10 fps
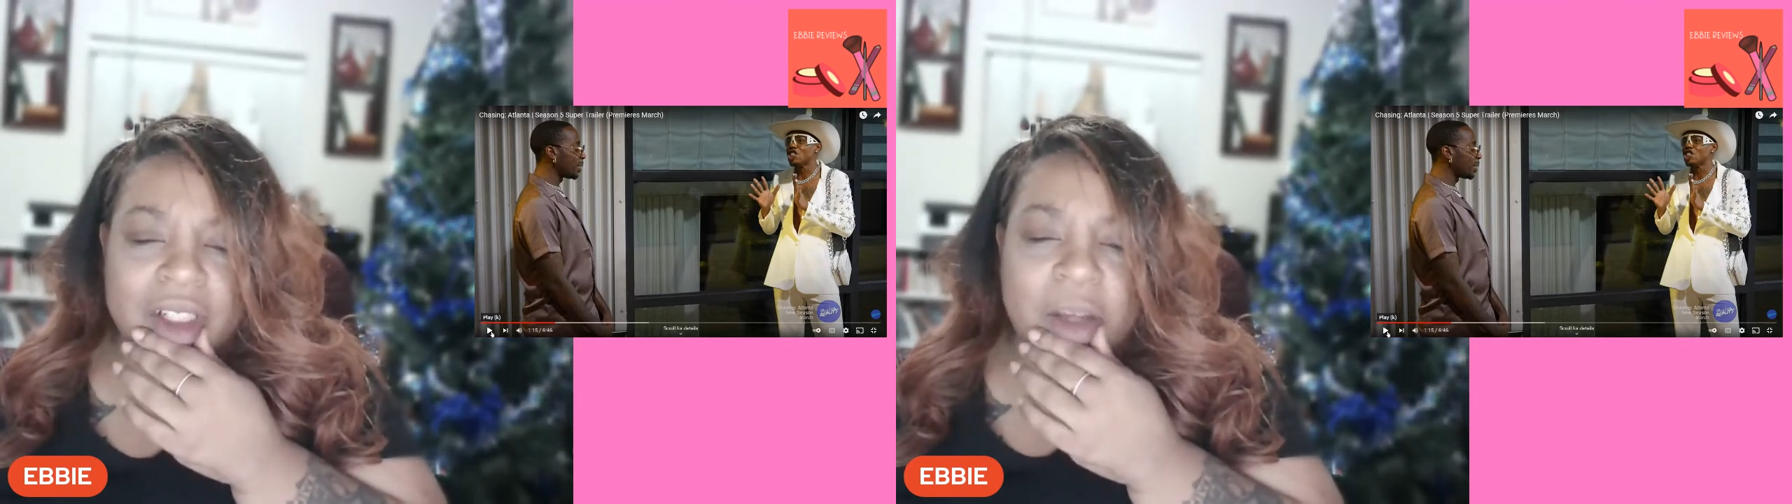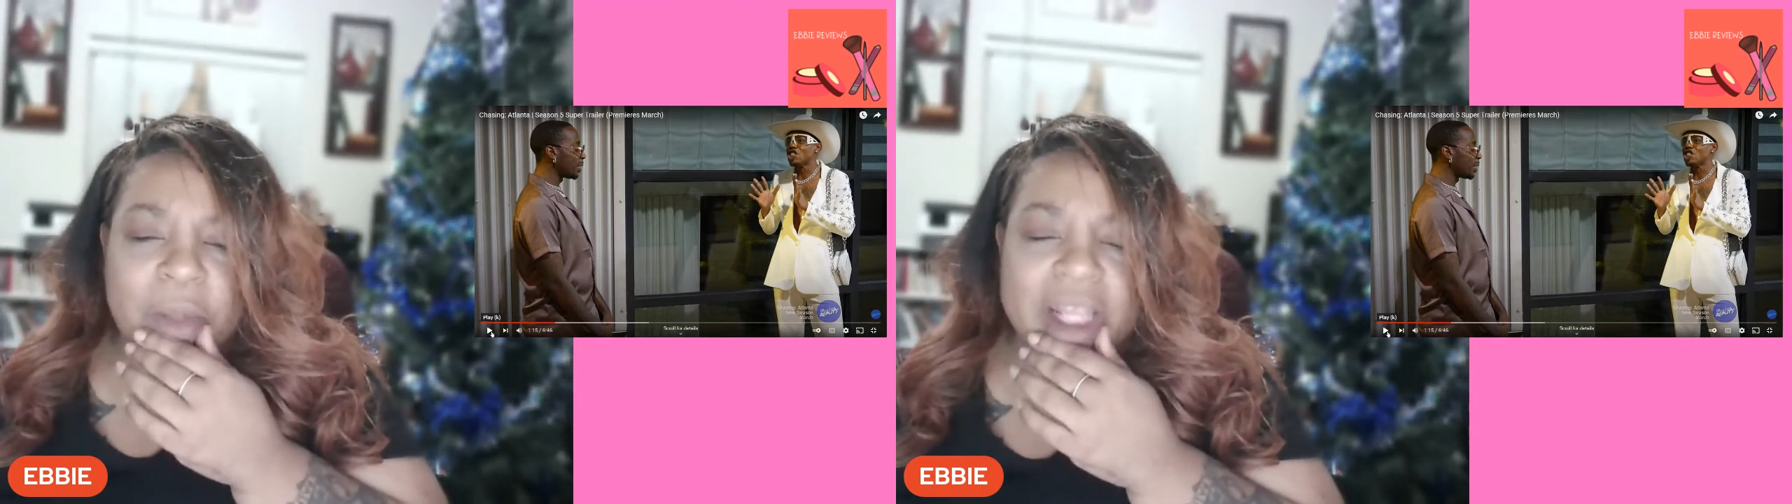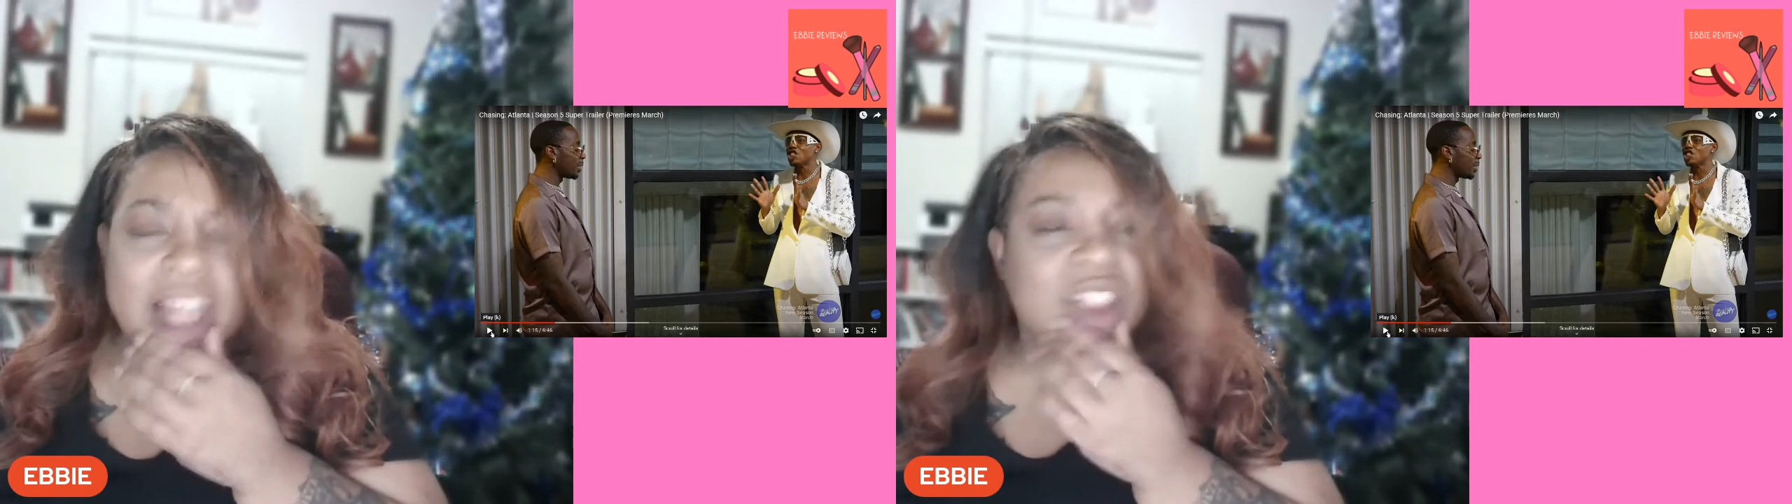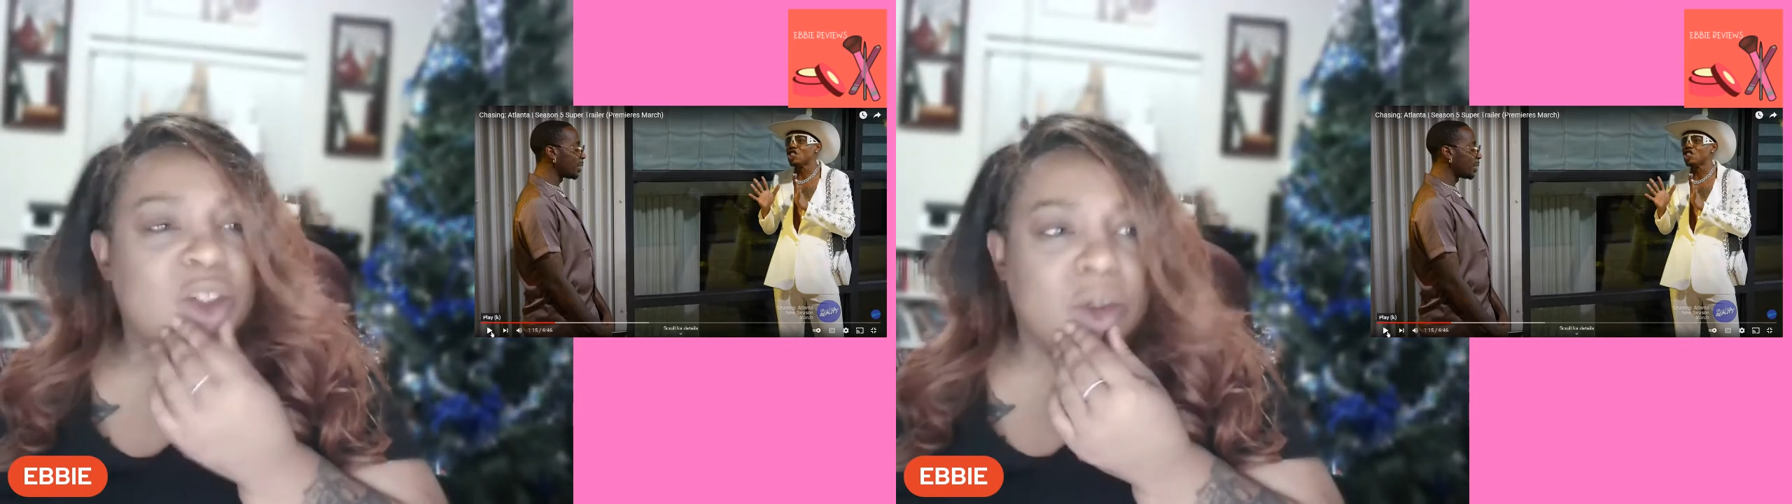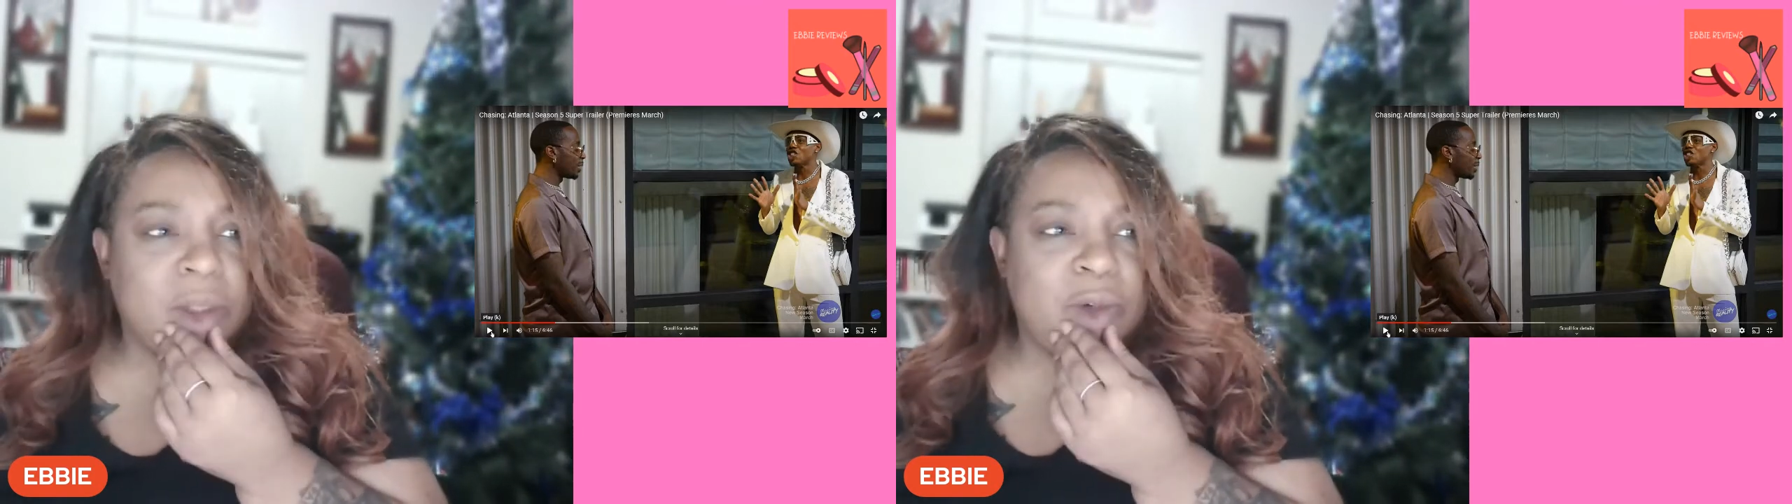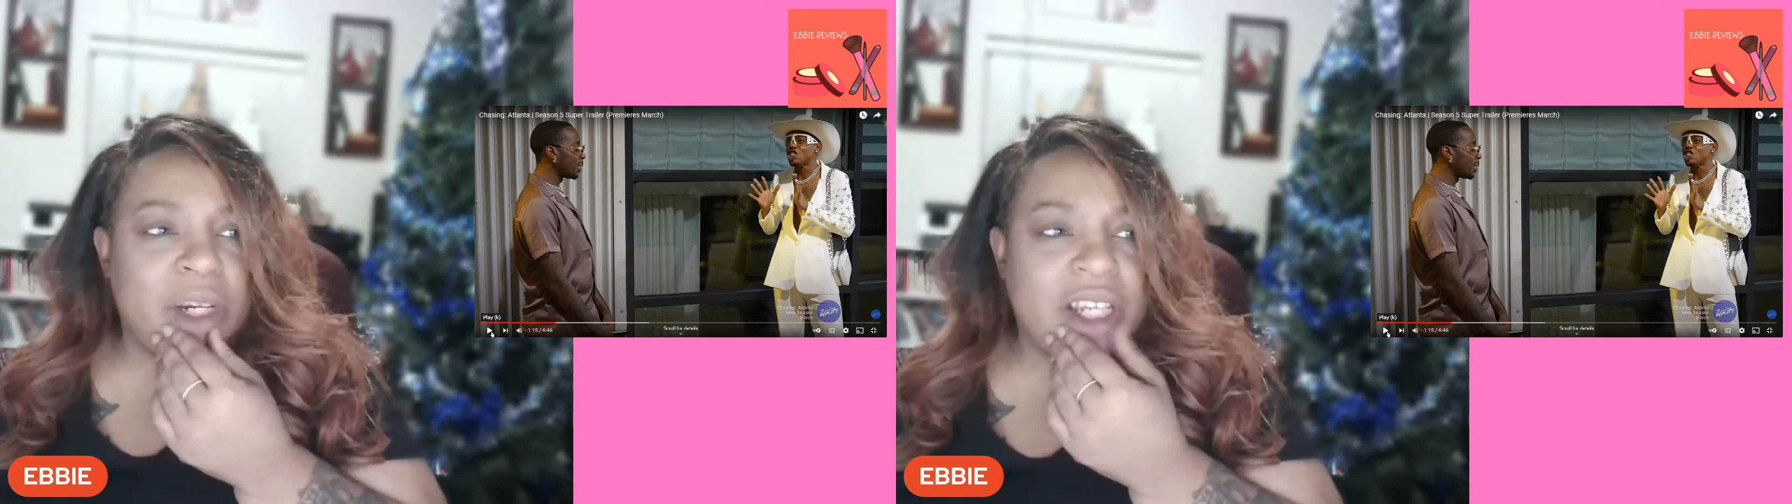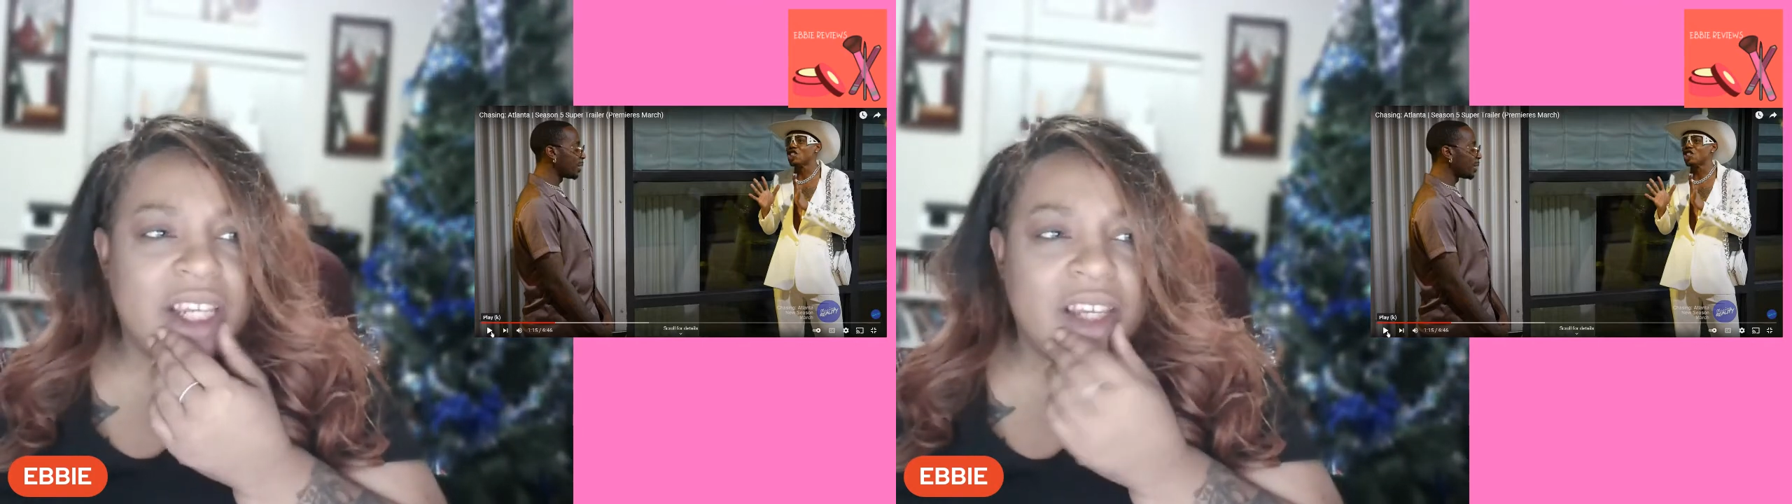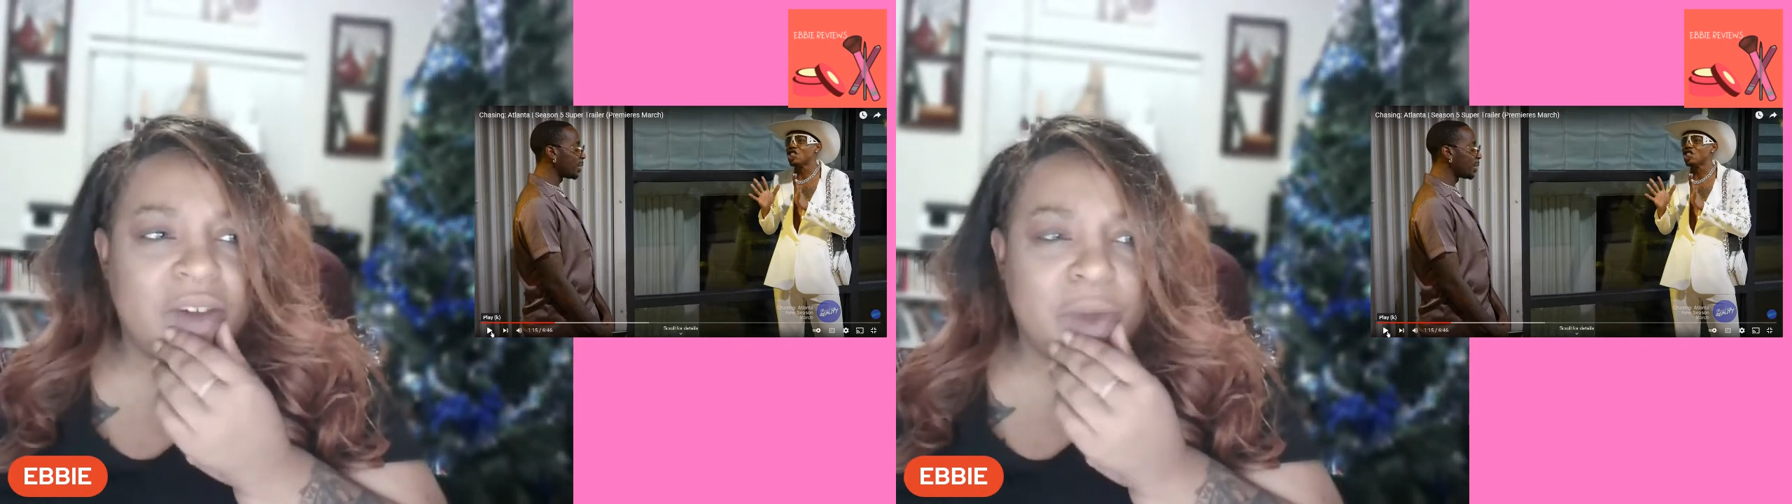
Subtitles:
but that's normally what he gives